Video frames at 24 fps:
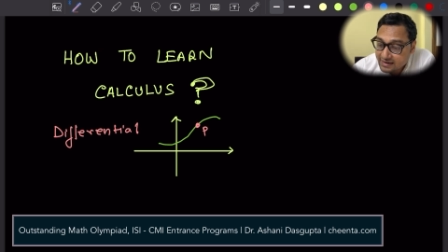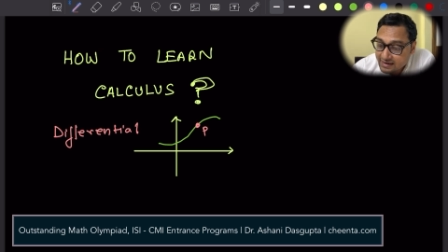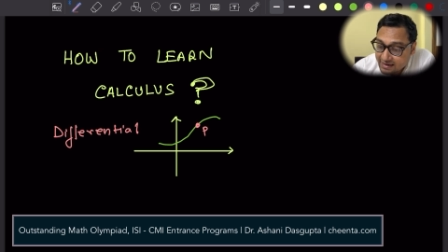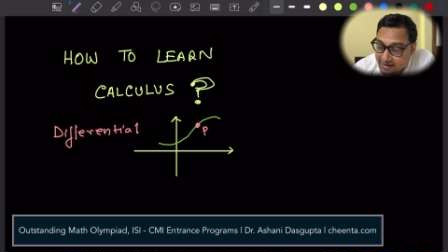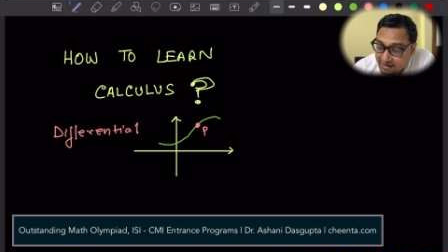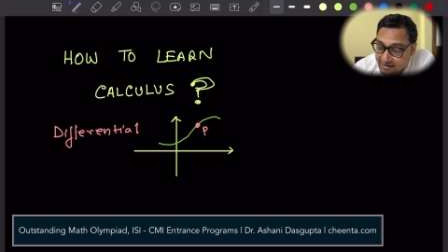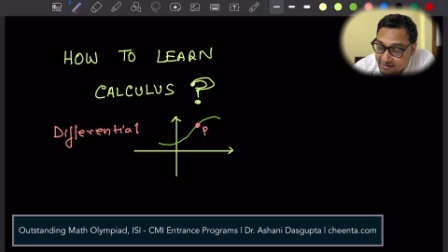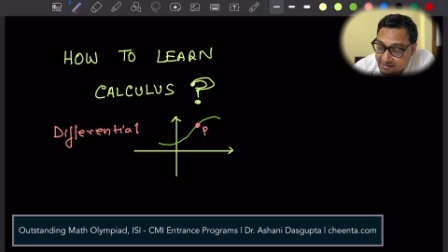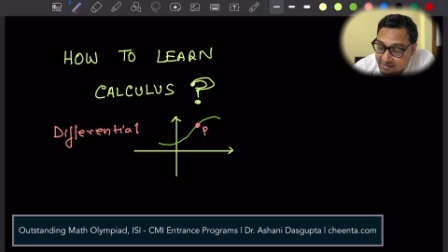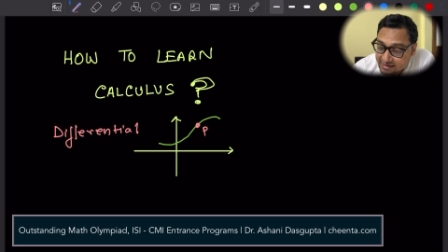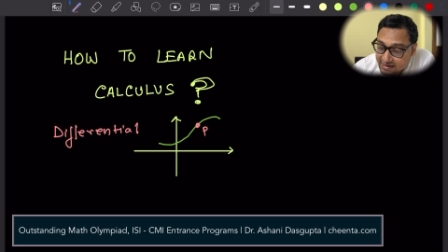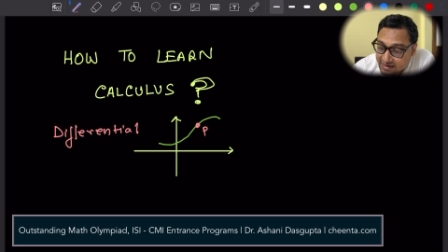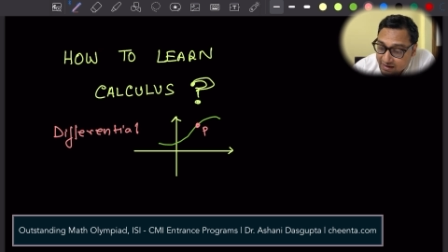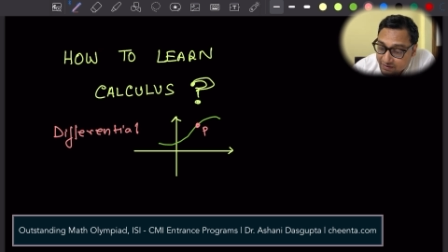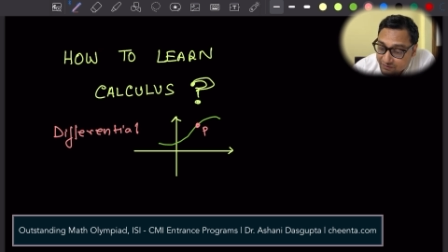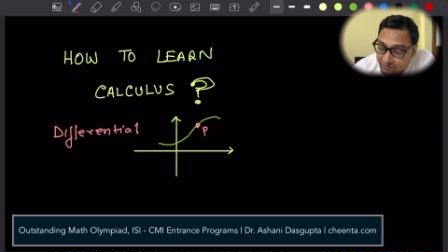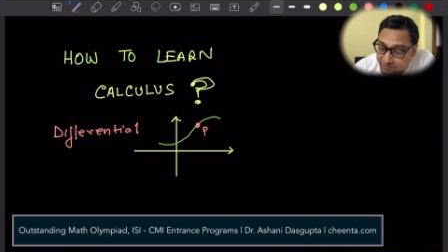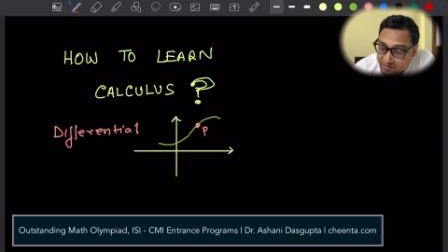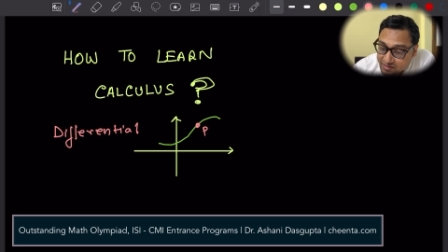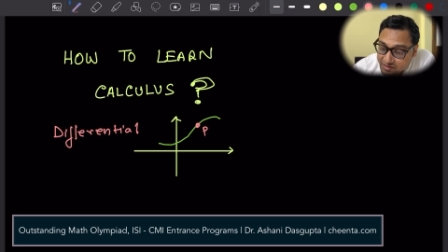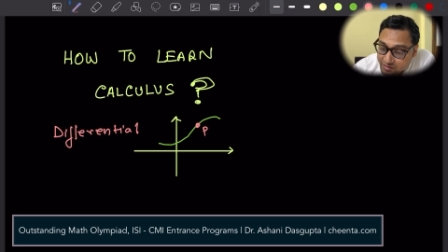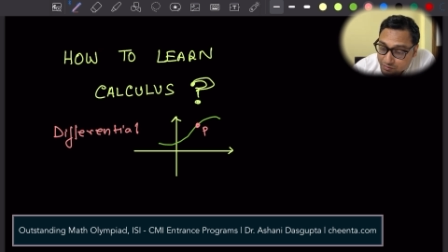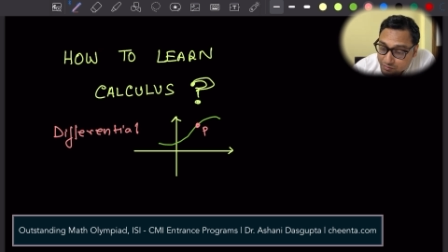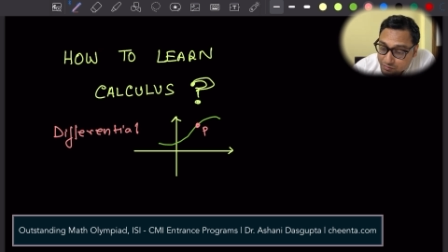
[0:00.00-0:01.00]
is
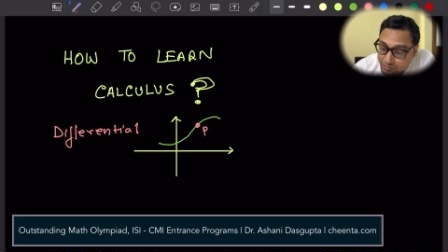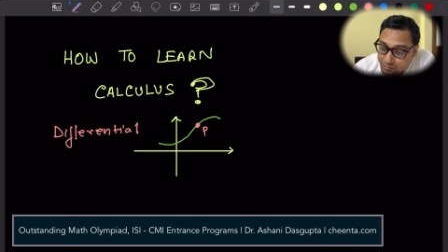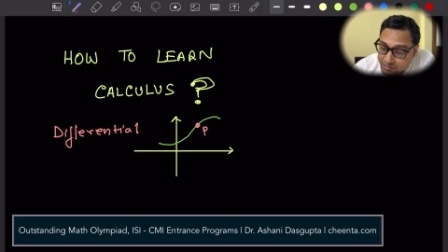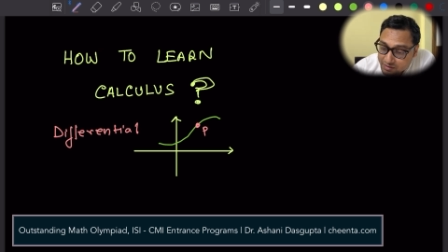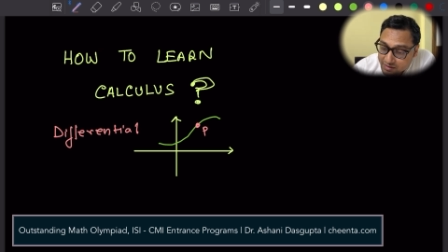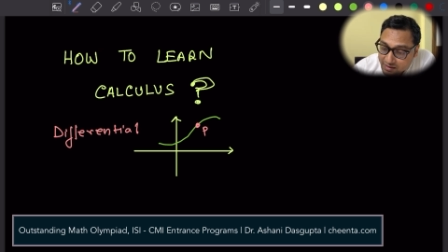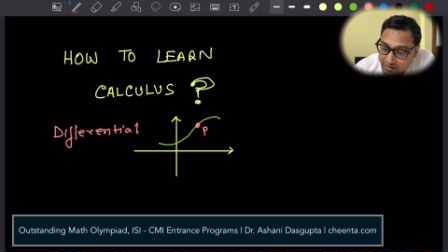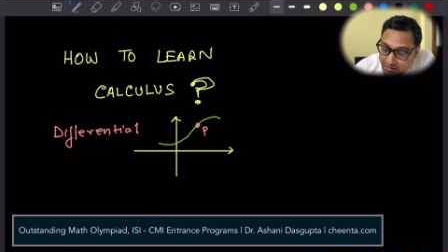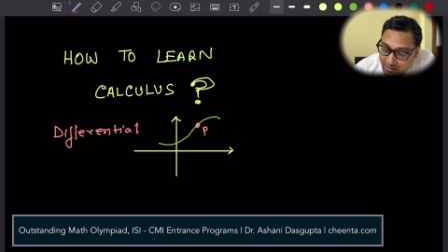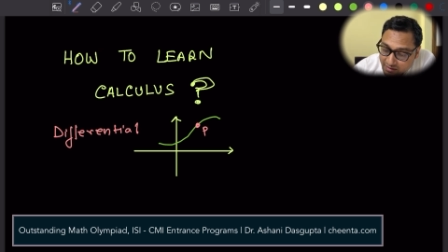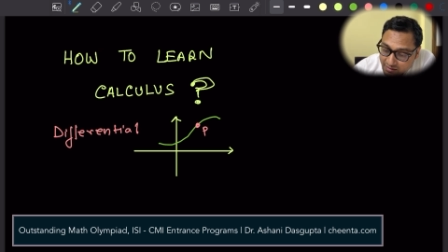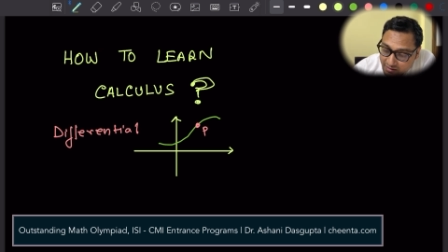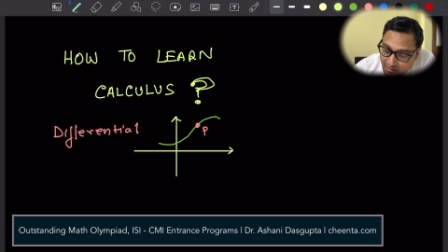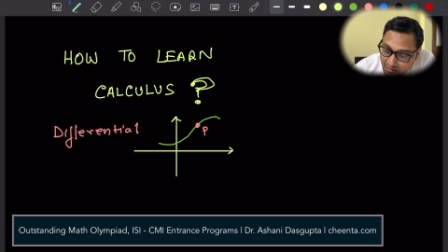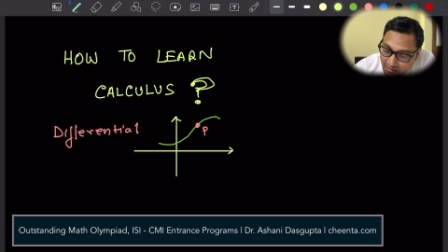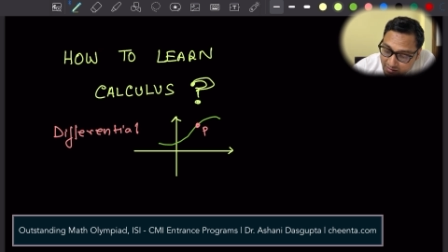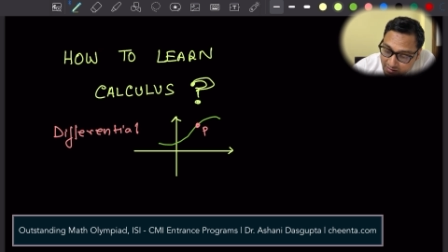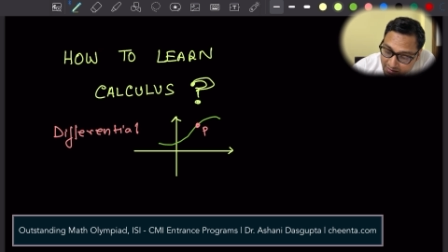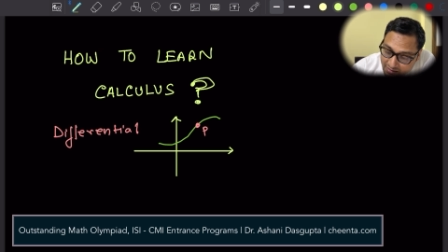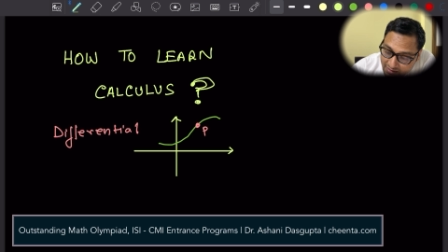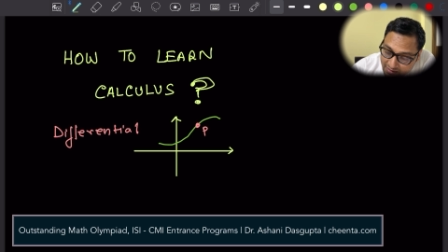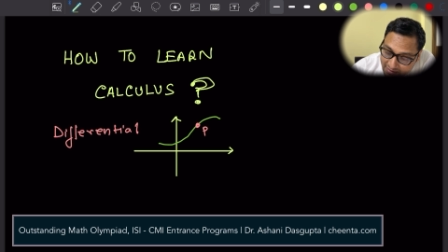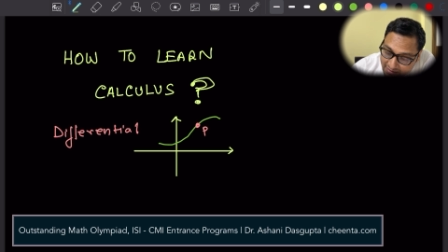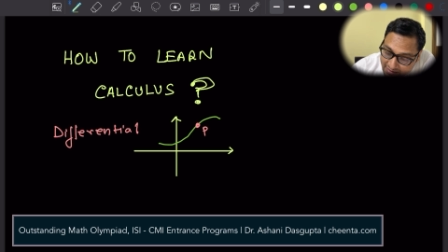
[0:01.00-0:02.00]
gives you
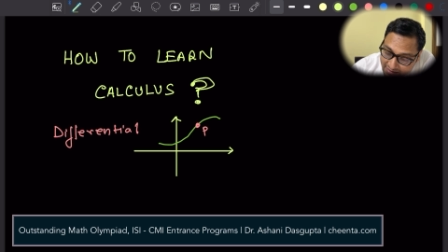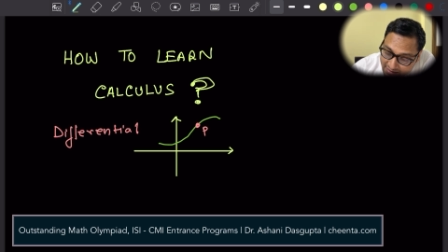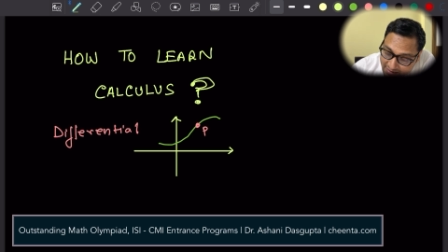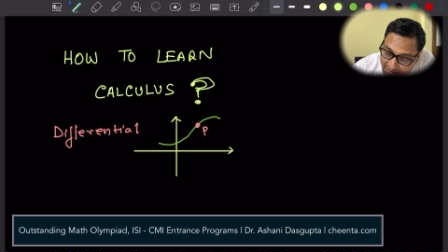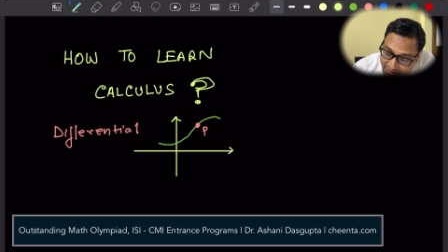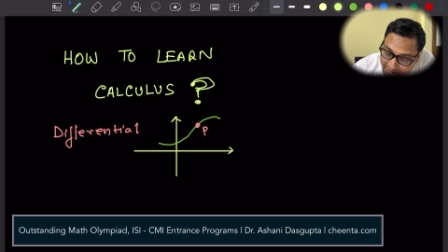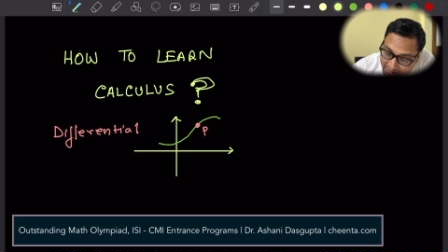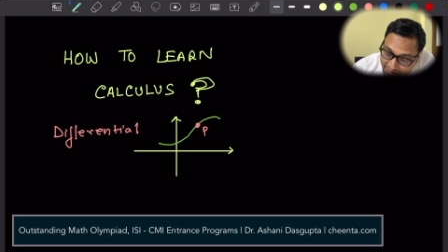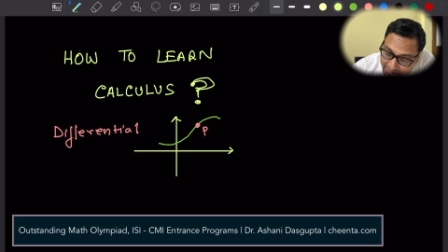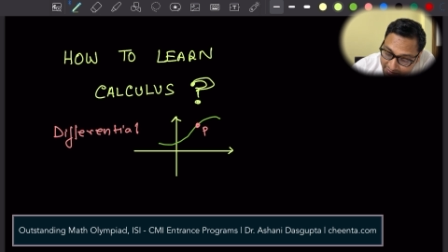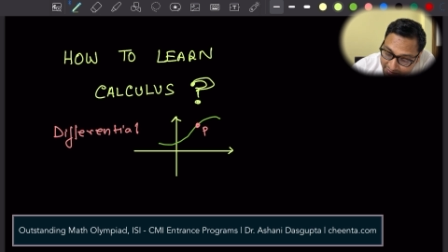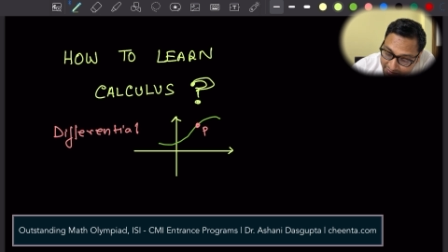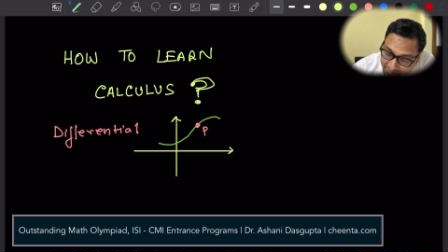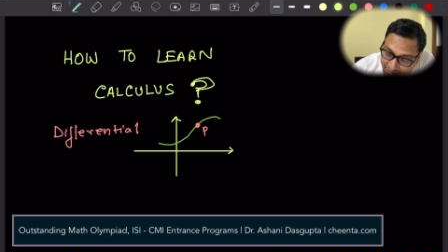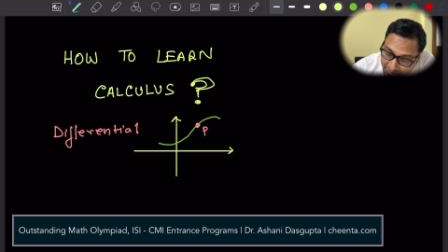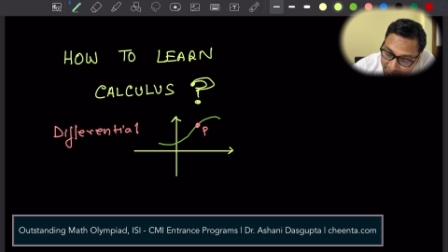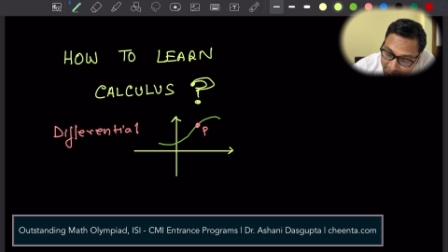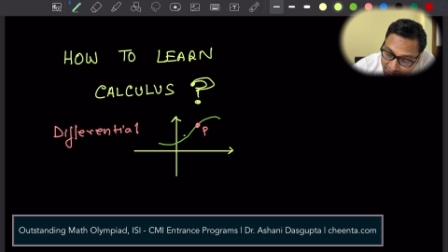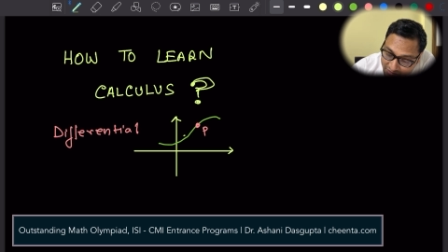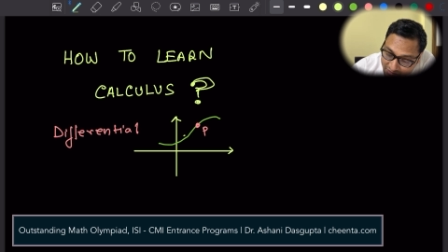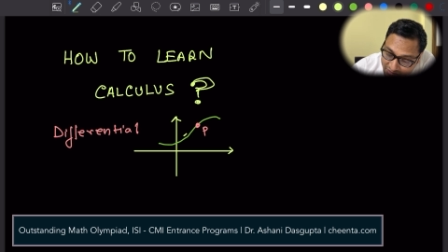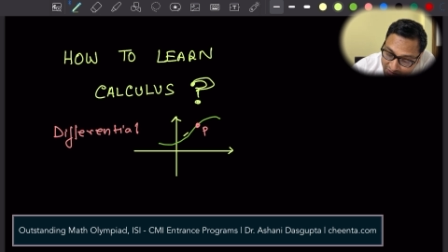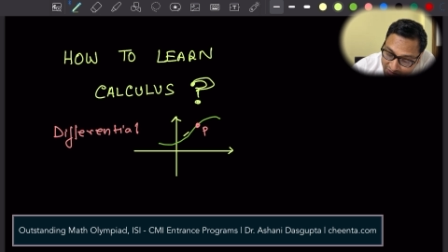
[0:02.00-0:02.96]
the